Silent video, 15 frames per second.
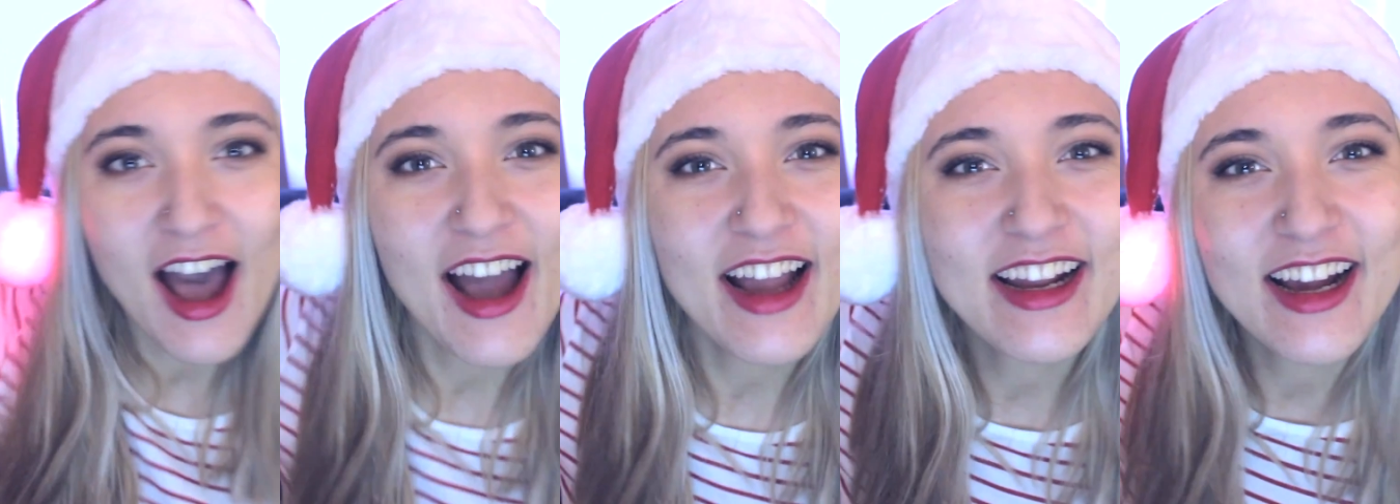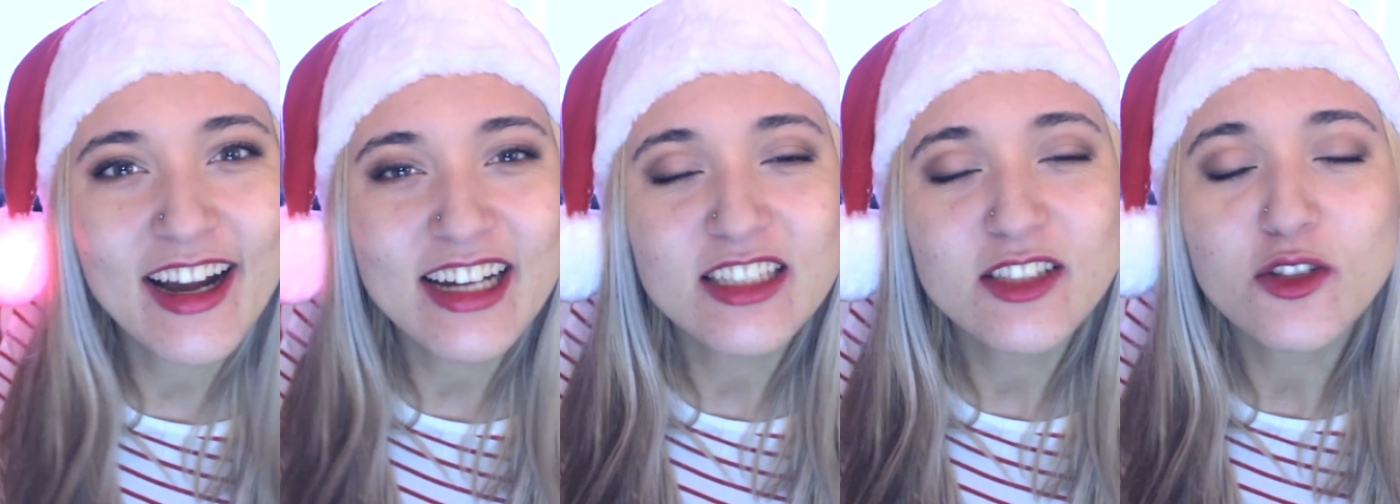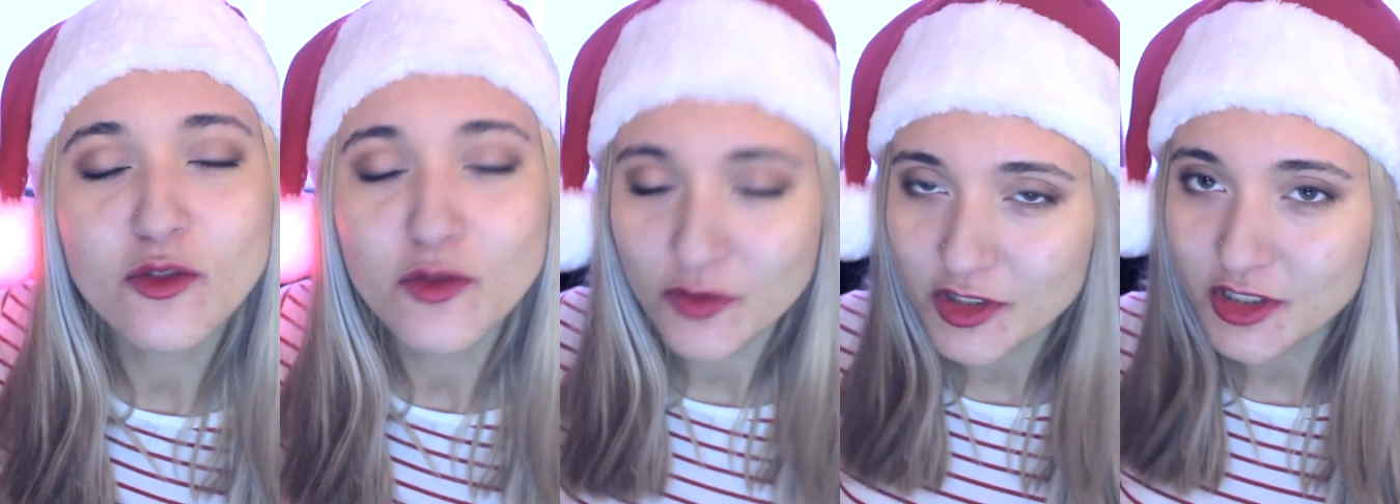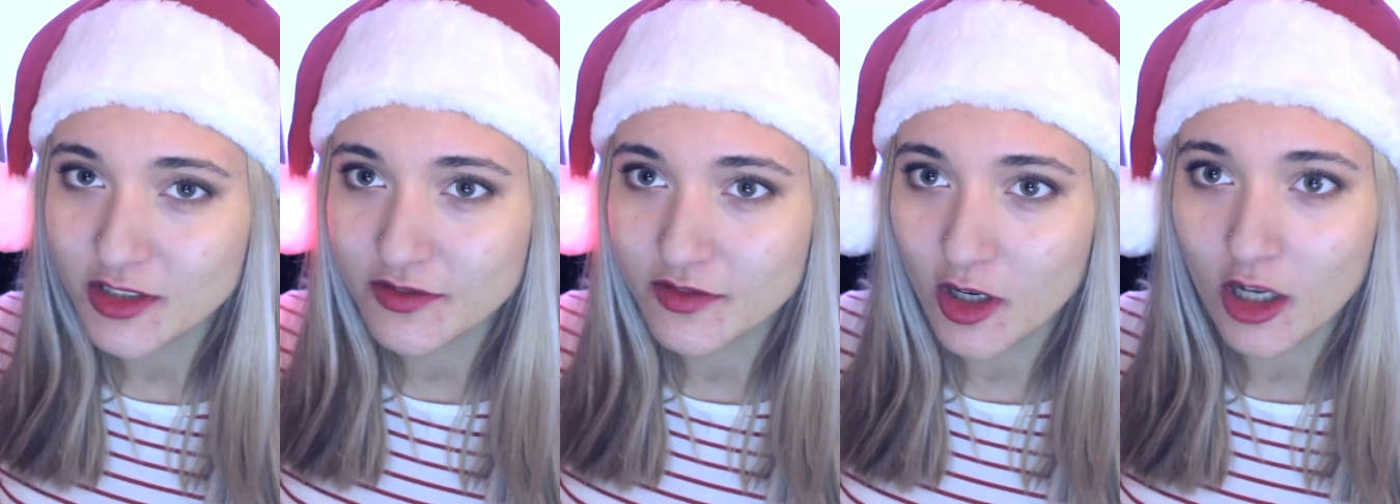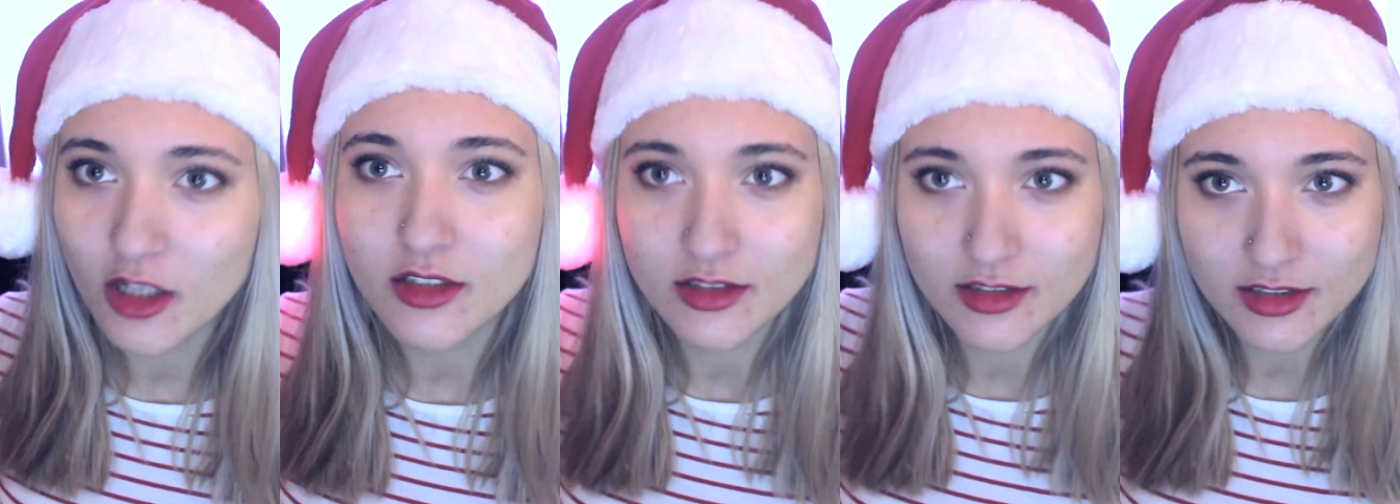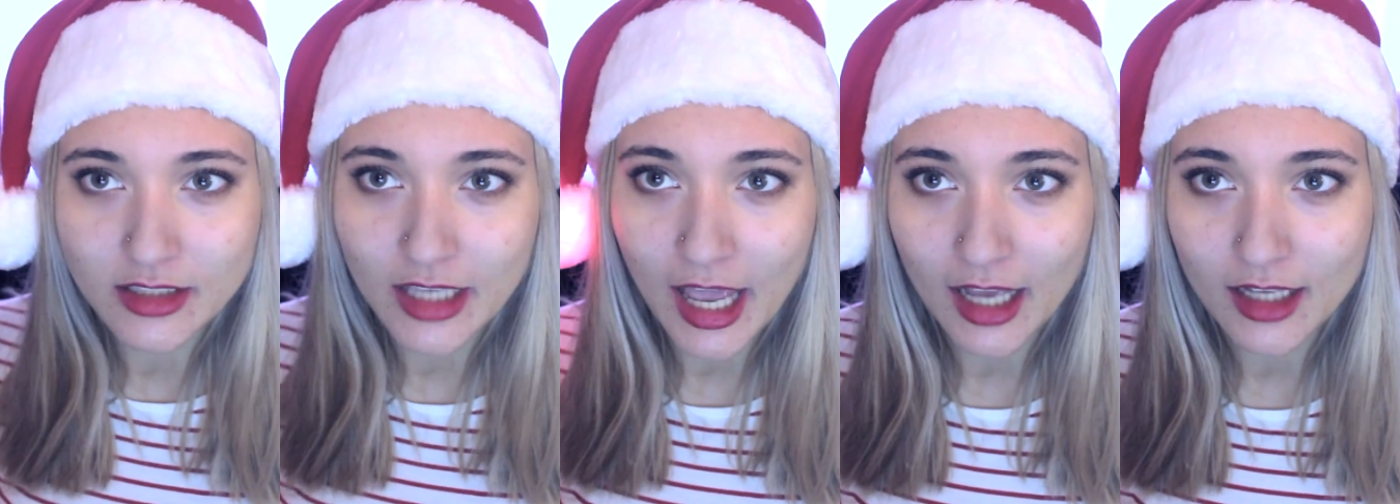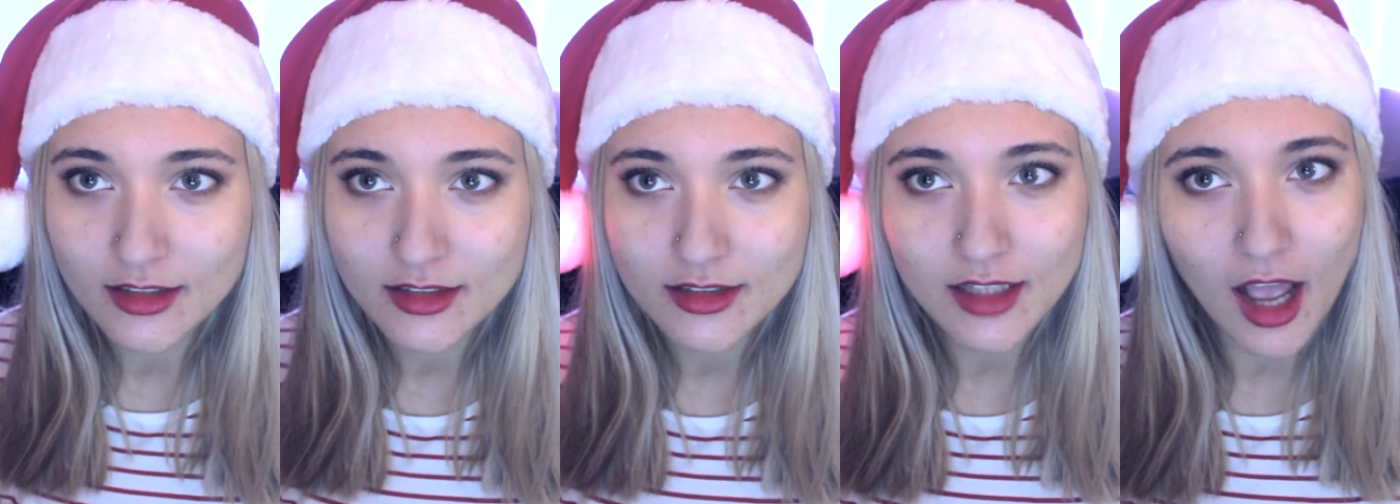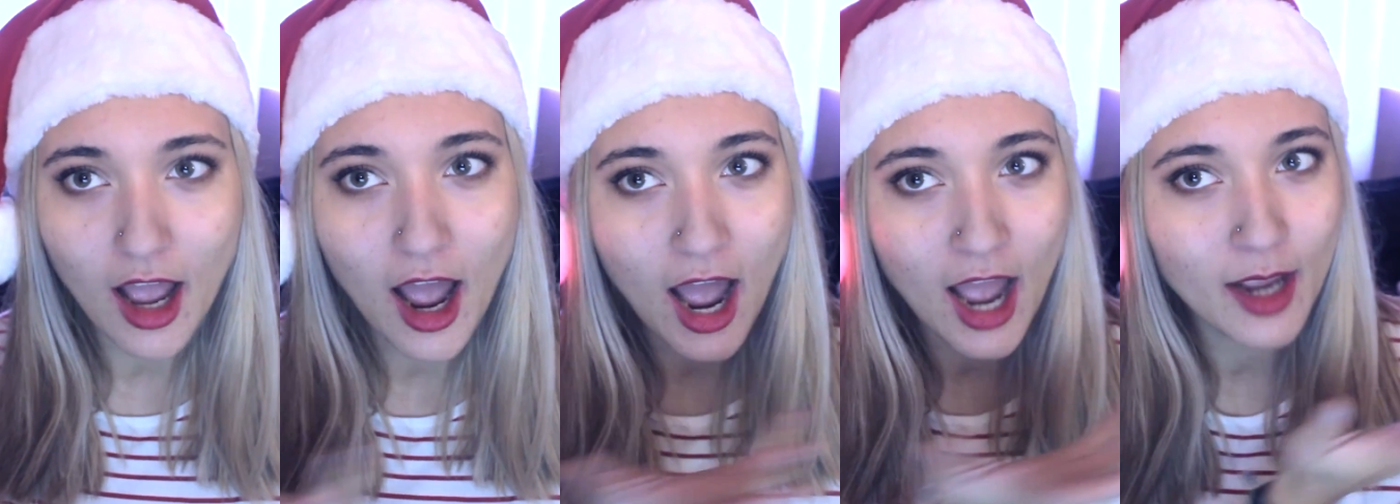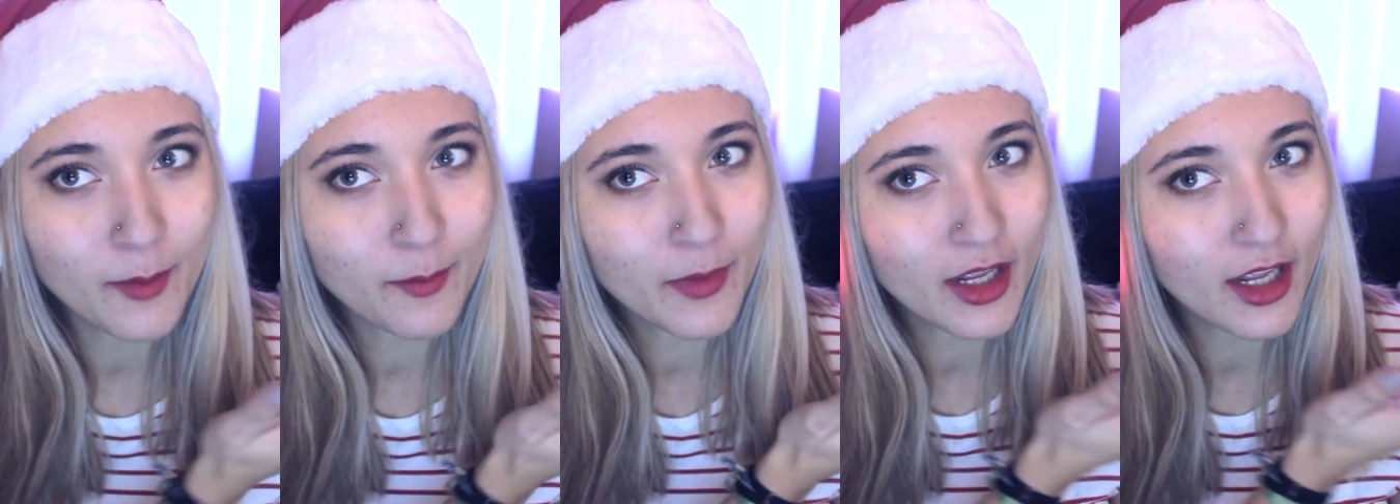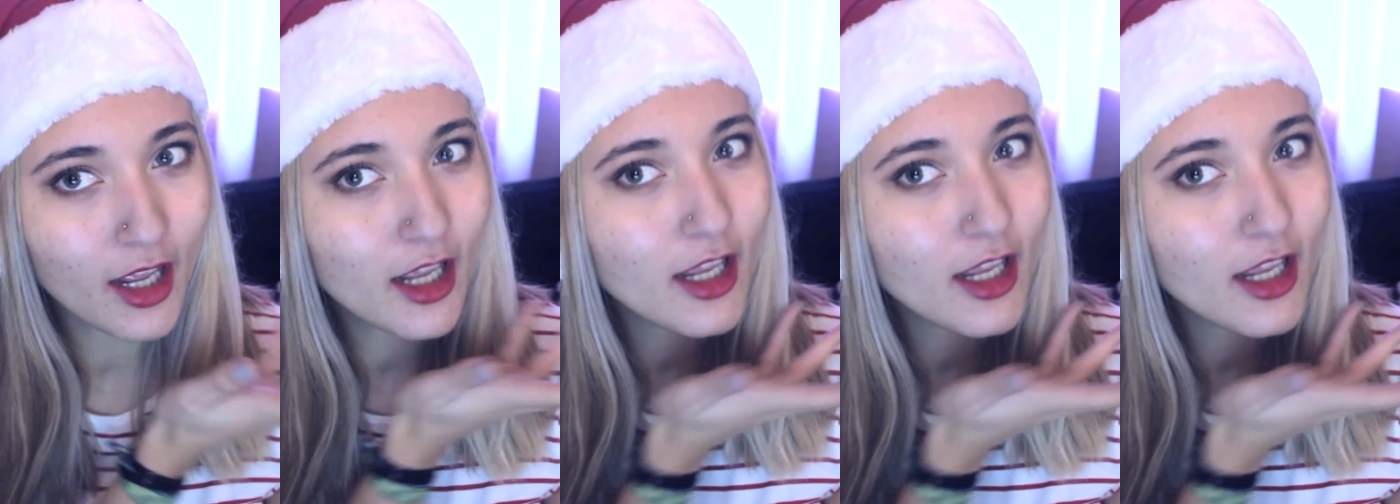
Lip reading: Hi guys, so first of all, yes, I'm